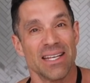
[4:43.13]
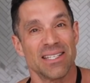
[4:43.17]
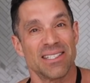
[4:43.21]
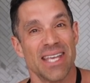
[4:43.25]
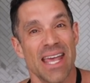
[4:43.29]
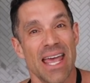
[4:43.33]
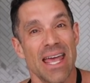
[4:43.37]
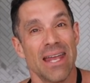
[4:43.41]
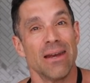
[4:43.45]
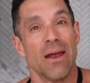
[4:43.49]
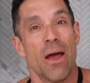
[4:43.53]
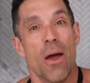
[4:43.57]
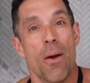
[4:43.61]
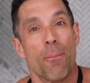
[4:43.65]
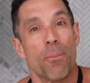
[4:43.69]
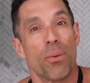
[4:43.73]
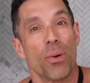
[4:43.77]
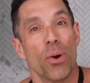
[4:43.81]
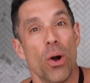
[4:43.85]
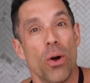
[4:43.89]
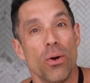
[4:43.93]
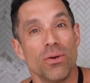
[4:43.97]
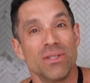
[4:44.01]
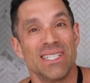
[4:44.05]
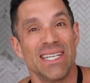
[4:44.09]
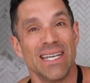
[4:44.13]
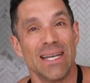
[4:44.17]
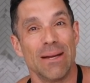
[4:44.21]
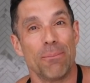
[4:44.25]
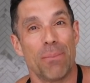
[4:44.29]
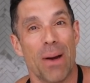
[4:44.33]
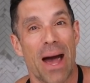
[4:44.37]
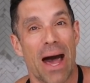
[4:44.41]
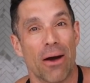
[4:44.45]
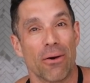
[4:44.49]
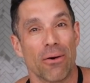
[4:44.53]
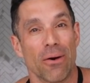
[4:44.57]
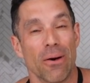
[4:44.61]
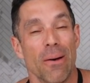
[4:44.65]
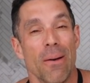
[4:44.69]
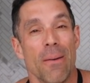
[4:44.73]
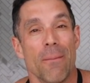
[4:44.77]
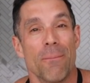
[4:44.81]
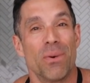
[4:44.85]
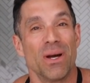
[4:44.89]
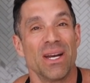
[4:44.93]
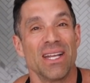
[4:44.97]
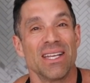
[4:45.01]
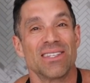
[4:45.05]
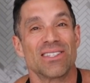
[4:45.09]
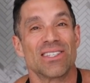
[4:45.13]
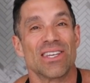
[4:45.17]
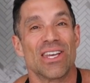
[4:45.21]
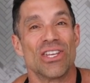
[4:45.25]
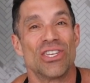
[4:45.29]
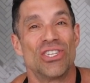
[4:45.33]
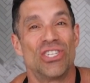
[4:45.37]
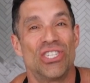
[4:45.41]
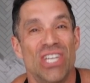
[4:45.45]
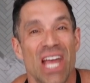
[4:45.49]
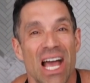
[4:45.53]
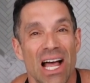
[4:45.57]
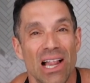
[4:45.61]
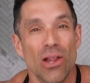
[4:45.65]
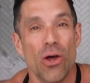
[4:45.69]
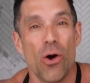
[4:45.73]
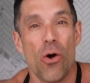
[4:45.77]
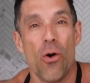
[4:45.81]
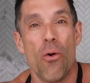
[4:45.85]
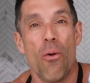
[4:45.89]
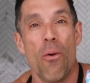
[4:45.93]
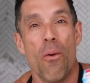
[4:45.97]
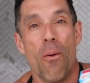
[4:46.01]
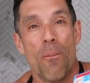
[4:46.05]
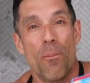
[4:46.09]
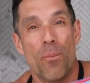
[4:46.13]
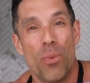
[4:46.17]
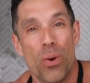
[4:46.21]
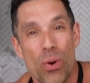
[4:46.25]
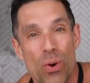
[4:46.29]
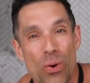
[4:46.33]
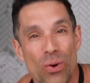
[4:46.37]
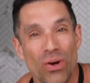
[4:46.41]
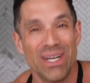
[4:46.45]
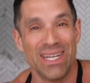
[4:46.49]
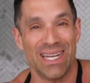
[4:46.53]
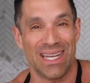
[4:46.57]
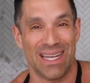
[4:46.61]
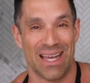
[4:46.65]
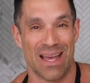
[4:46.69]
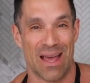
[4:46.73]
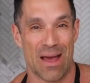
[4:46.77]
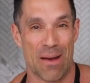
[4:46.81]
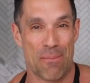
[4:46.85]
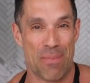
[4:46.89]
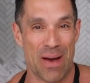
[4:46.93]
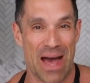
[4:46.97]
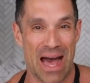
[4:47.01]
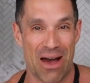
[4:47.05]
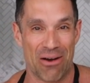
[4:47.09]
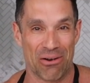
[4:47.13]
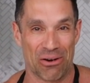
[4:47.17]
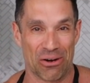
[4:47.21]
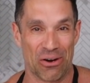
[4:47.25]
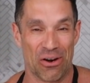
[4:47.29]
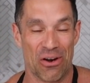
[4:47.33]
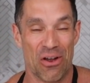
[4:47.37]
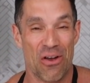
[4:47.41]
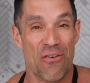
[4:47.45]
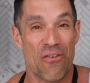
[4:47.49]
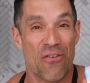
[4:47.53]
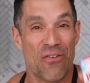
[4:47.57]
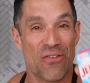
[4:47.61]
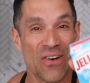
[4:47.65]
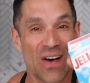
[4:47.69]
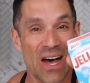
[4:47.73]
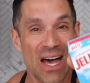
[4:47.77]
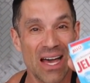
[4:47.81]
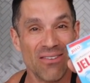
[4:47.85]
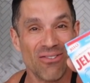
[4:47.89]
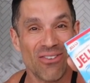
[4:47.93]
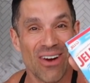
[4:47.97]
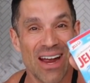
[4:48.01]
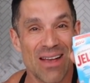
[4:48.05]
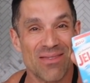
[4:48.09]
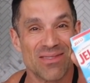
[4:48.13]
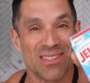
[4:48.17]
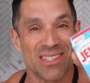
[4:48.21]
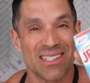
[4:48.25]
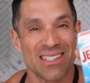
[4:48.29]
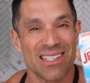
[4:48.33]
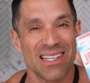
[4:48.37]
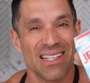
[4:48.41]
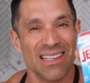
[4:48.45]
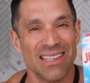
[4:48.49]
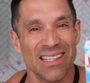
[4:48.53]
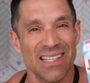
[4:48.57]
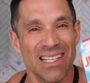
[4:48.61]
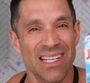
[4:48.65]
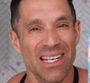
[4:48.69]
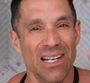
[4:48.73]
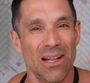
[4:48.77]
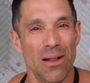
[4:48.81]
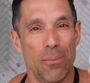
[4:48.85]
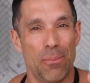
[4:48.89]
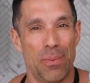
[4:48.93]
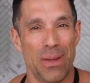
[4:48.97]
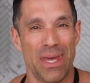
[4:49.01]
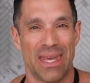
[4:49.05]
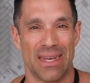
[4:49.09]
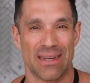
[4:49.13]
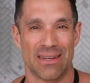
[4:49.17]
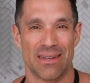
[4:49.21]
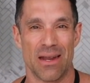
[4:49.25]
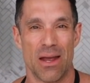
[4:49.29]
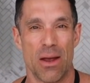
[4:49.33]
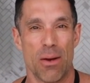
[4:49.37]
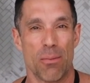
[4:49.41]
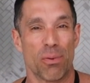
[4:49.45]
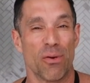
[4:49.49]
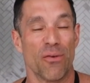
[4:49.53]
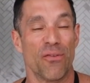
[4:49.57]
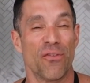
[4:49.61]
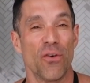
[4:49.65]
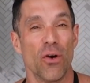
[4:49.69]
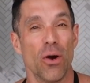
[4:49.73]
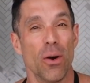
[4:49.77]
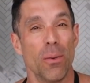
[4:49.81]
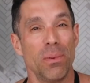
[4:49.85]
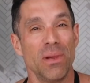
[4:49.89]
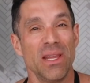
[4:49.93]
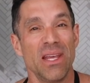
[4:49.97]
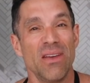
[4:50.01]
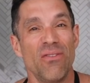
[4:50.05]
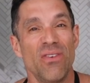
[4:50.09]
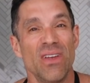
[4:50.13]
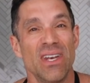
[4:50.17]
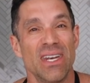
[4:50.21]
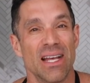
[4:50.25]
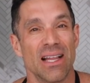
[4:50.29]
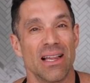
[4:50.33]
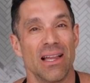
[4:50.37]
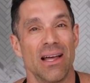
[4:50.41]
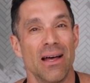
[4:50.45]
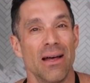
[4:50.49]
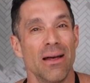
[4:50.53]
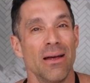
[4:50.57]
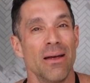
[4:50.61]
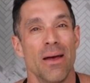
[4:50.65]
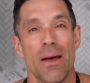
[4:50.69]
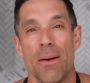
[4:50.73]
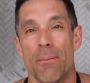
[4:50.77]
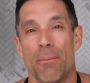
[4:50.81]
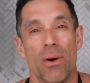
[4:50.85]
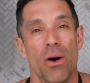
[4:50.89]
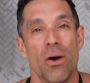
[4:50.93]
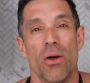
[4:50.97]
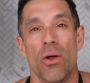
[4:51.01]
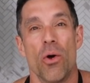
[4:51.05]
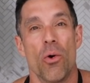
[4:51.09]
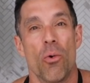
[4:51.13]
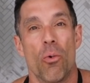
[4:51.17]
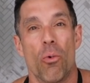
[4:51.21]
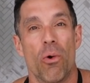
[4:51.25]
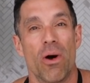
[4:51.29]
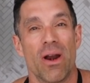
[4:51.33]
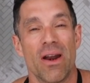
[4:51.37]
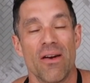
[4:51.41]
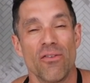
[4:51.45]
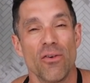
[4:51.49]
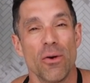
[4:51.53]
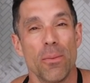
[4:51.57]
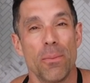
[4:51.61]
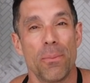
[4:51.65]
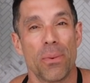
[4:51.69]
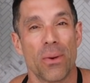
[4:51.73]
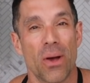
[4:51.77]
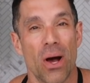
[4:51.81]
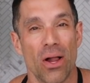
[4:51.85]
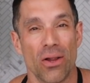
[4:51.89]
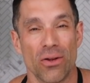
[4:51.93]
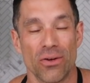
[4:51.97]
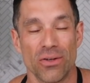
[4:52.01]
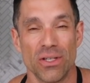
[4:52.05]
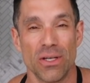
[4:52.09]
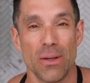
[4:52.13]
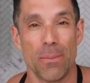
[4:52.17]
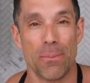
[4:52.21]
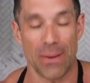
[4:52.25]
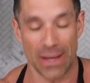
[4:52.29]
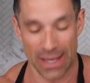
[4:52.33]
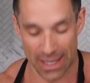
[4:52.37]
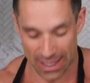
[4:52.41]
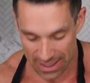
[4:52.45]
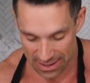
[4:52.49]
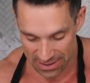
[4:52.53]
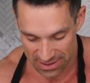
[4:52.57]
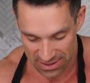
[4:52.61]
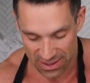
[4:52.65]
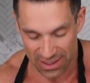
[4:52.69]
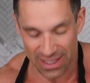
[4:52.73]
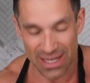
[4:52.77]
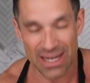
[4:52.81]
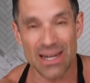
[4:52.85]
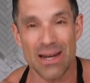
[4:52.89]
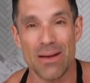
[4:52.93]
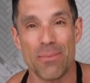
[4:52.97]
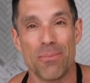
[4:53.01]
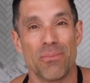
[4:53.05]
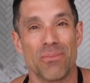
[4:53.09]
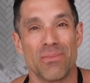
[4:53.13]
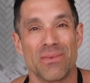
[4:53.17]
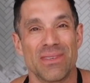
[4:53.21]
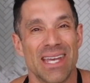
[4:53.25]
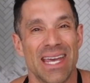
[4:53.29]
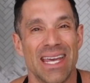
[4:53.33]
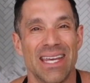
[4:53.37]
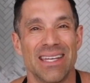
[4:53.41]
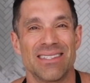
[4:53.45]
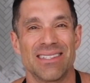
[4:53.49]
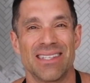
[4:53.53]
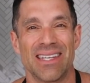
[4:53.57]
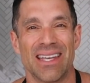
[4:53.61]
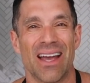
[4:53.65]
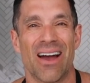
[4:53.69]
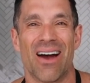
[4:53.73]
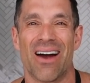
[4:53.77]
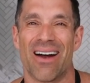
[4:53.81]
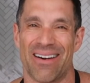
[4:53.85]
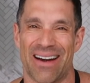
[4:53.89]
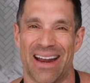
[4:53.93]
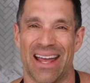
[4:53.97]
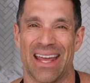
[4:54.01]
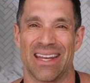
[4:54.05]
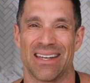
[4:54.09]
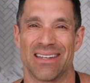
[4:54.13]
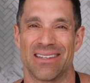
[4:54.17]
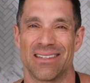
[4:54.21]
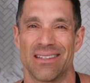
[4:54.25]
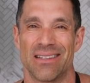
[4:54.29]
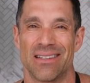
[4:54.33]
I said protein powder, but it's jello pudding powder. 5 grams, it's a little bit, preferably vanilla, but whatever color you pick, it's gonna end up tasting all right.